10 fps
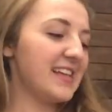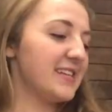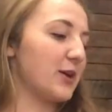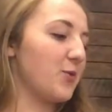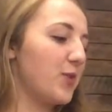
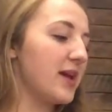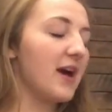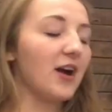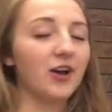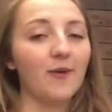So,
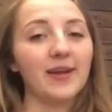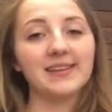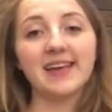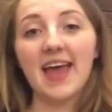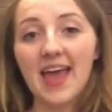we are going
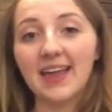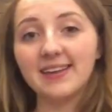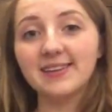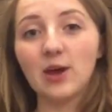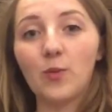to
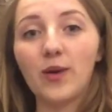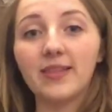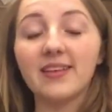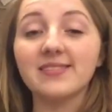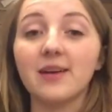end with
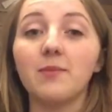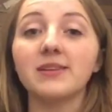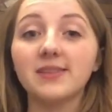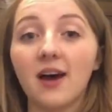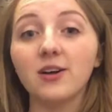some
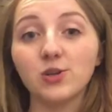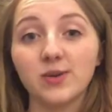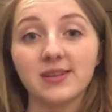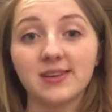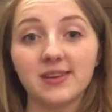tongue
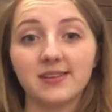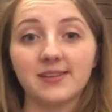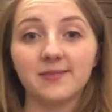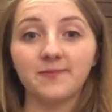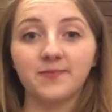twisters.